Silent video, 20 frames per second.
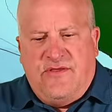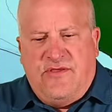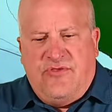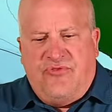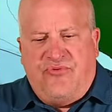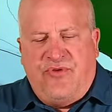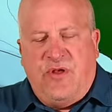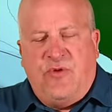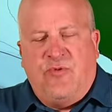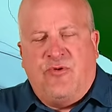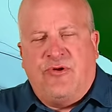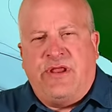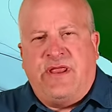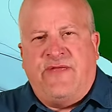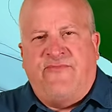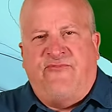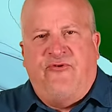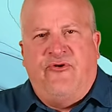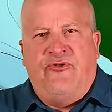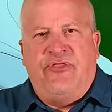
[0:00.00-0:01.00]
three-quarter
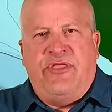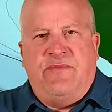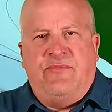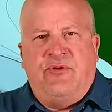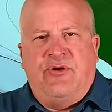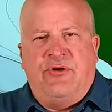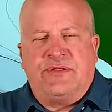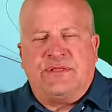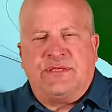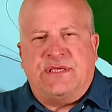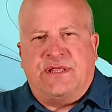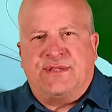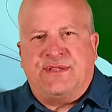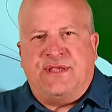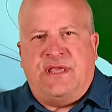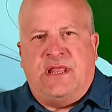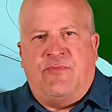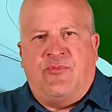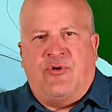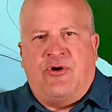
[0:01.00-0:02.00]
and full-day boats out of
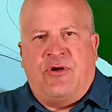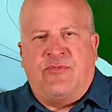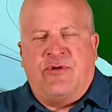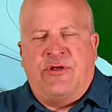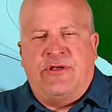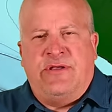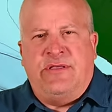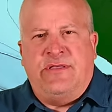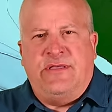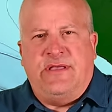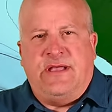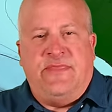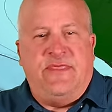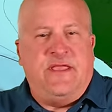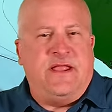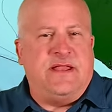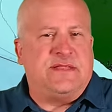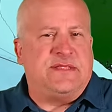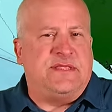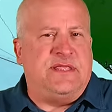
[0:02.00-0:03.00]
Santa Barbara, I
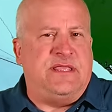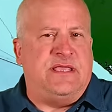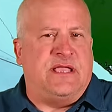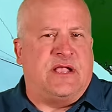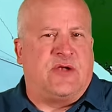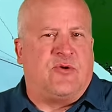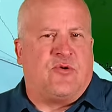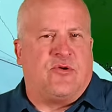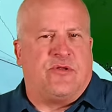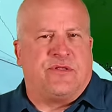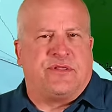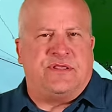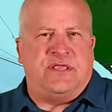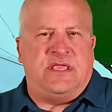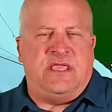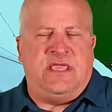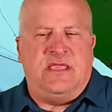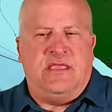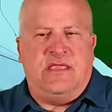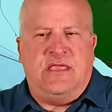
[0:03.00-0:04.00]
think it's the Coral
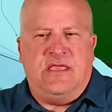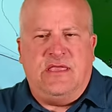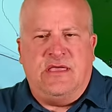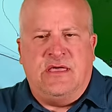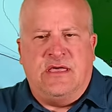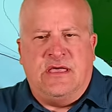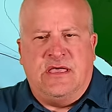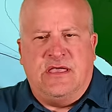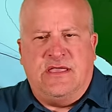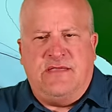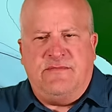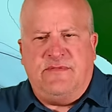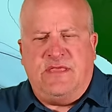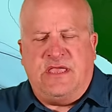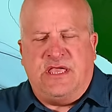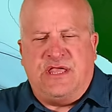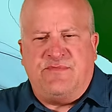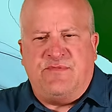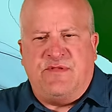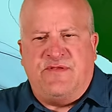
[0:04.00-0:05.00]
Sea,
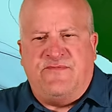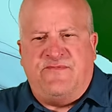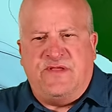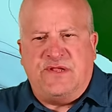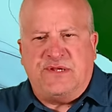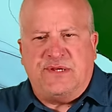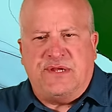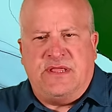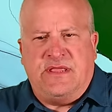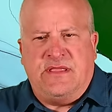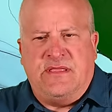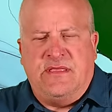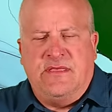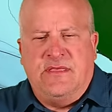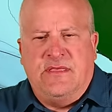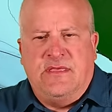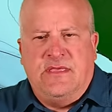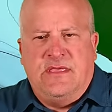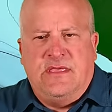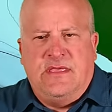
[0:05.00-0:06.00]
has been fishing
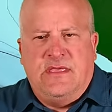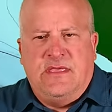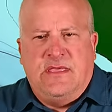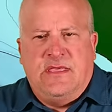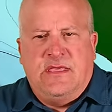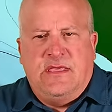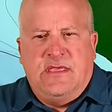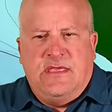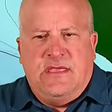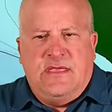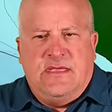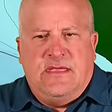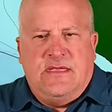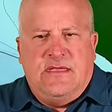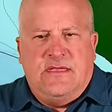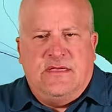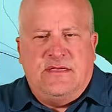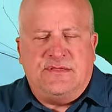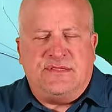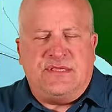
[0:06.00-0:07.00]

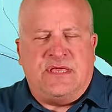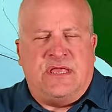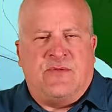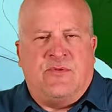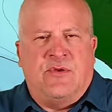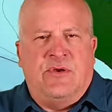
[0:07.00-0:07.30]
Santa